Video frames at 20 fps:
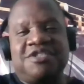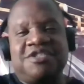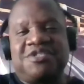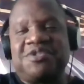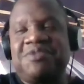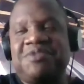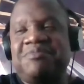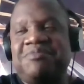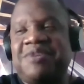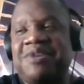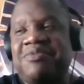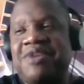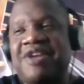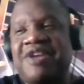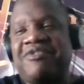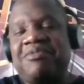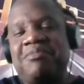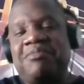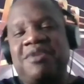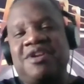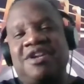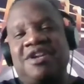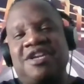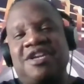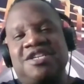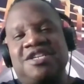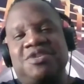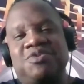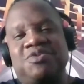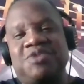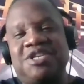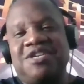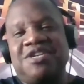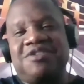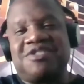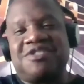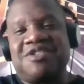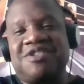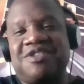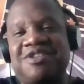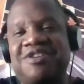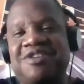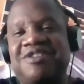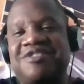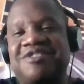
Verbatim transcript: too, man. We haven't been to London, Wales in a long